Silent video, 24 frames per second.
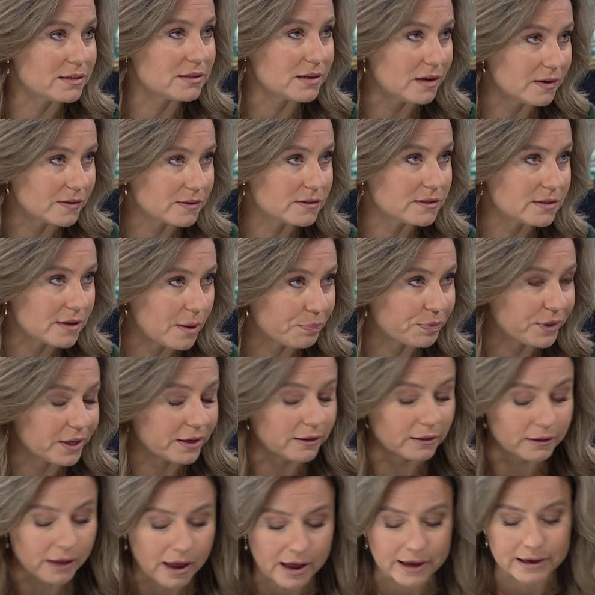on
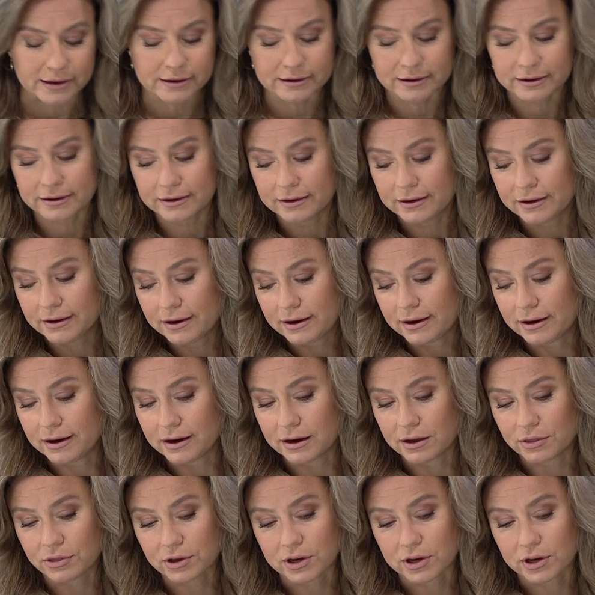something like the